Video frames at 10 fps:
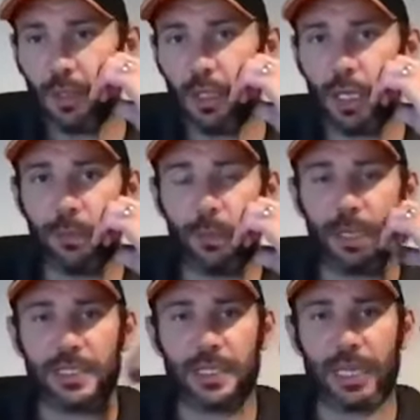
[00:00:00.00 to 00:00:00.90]
Um, it
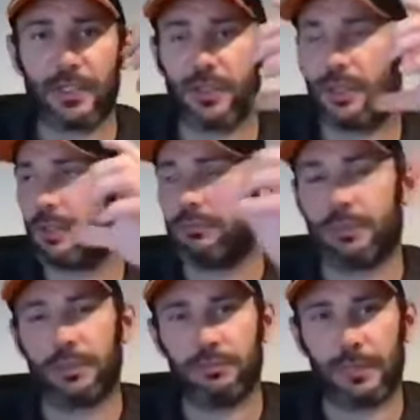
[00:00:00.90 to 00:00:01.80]
basically has a,
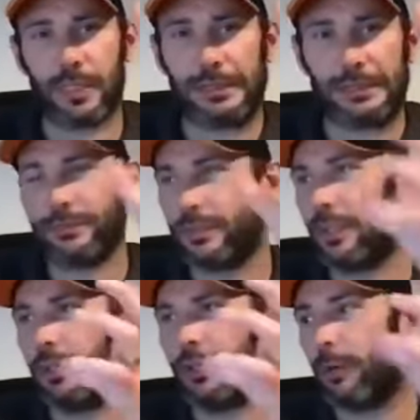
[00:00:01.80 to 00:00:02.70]
I haven't
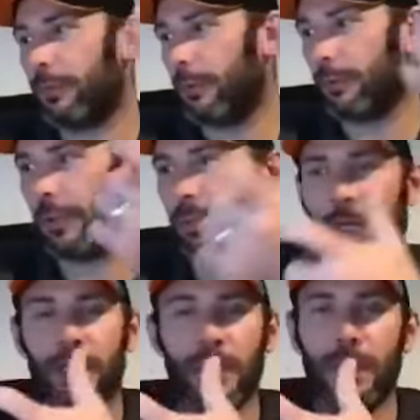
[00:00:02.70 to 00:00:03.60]
got a copy with me,
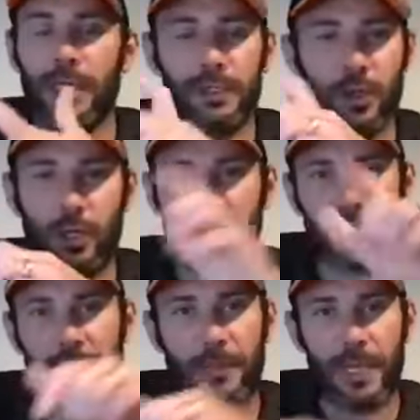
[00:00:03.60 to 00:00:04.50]
but it's got it's
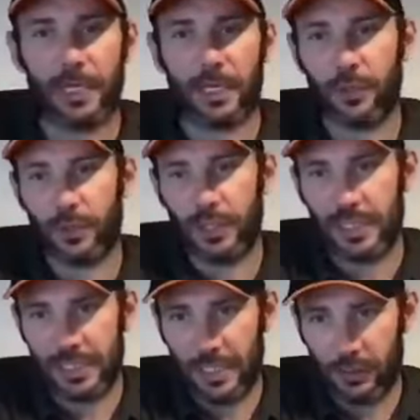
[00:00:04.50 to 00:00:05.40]
an inmate card with your
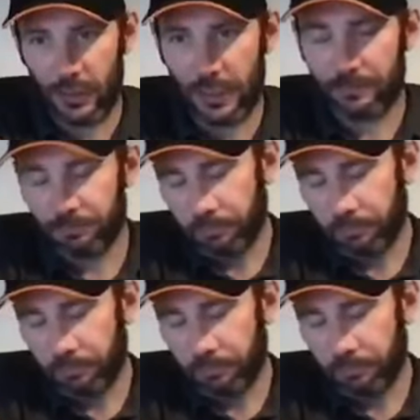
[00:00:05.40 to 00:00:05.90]
details on it.